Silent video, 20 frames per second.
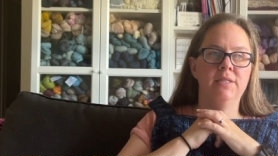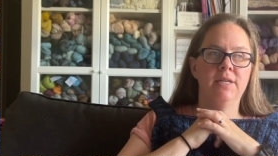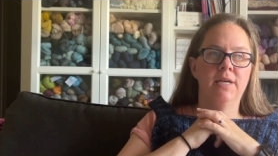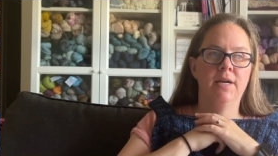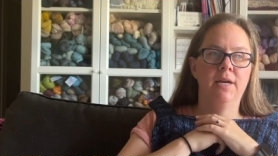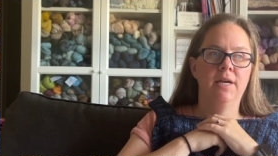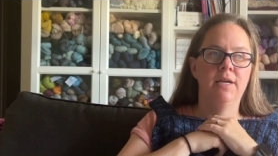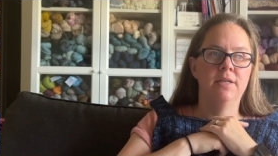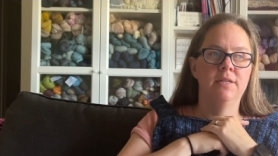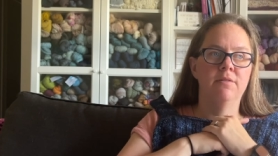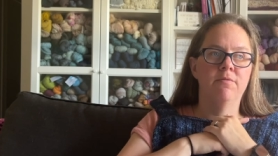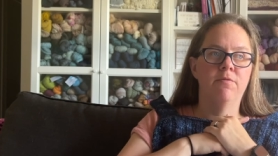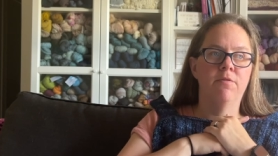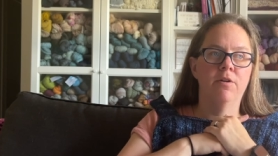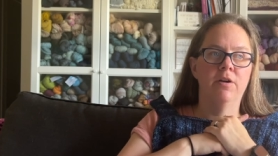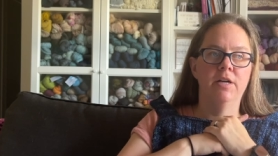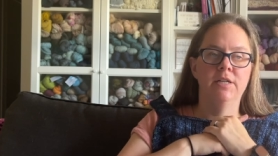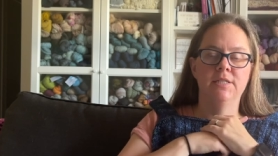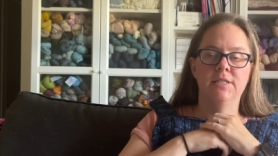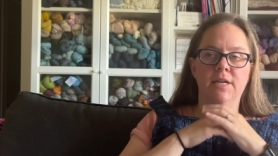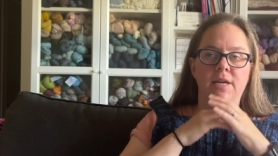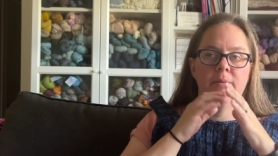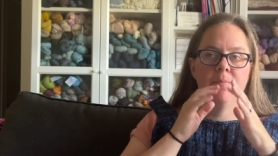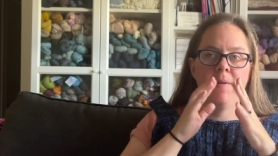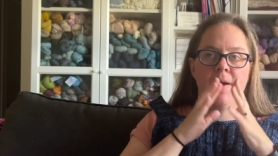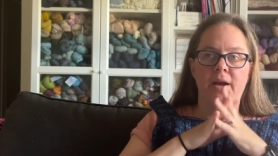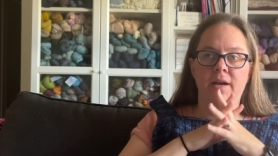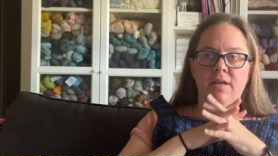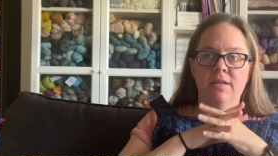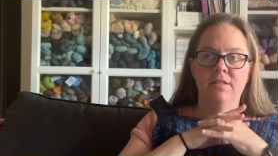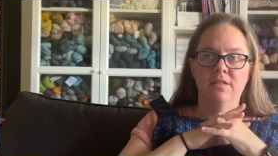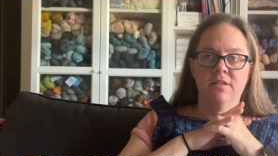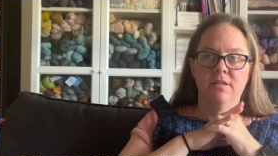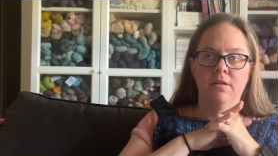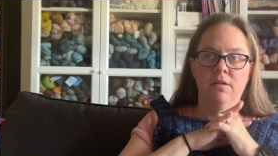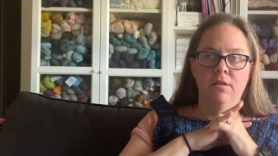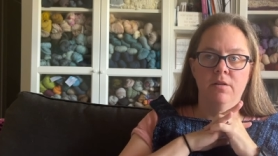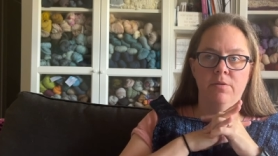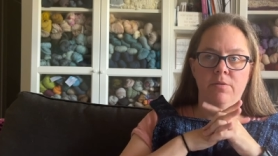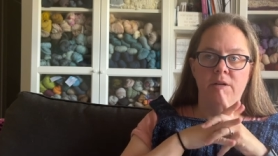to it for it to get back into
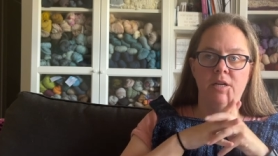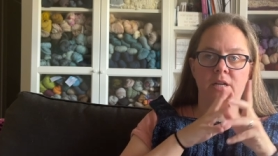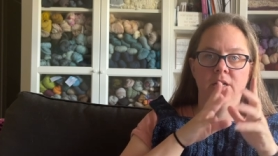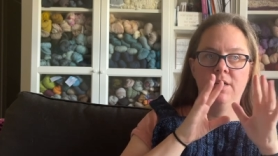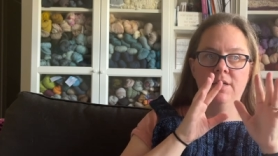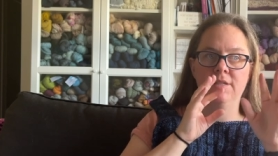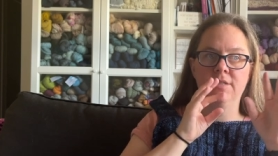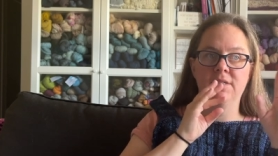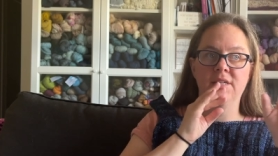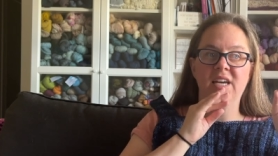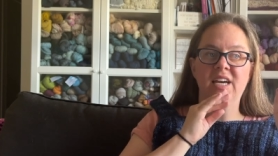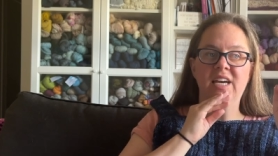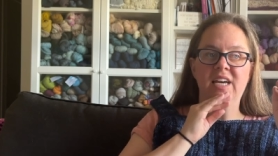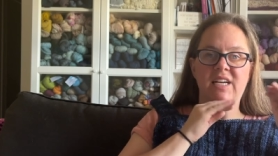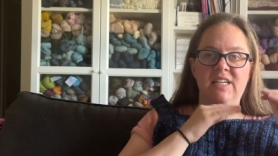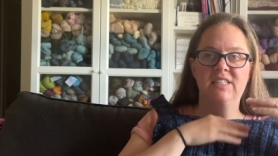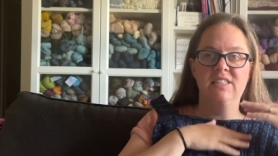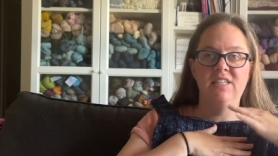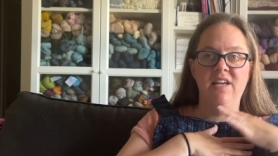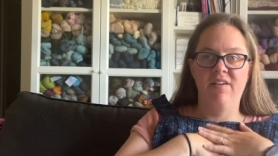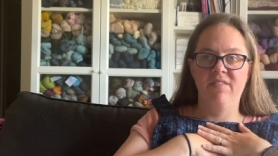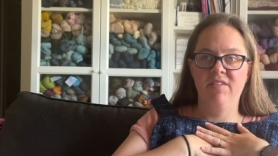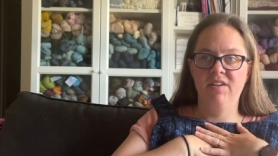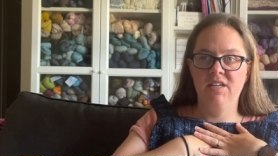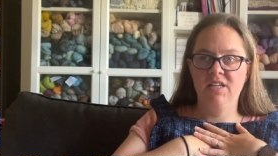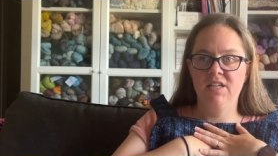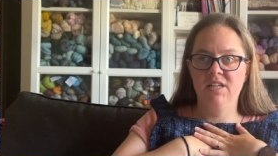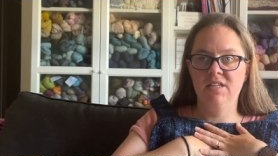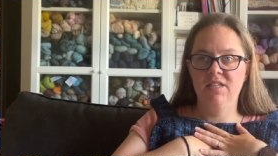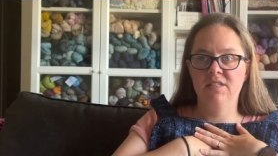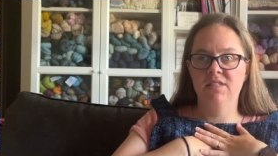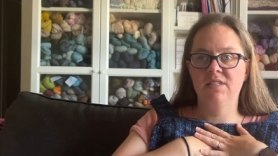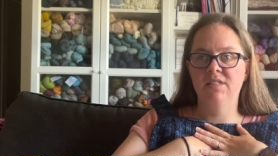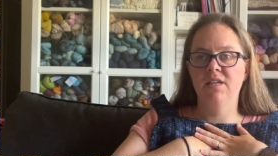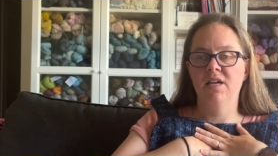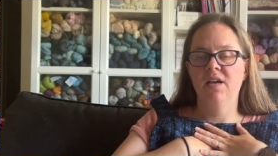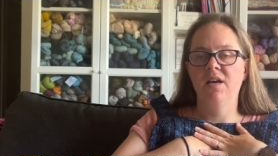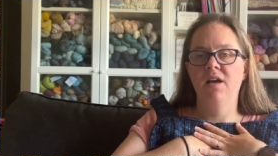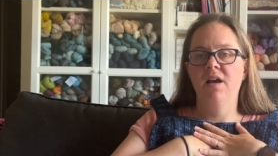the low eighties, seventies,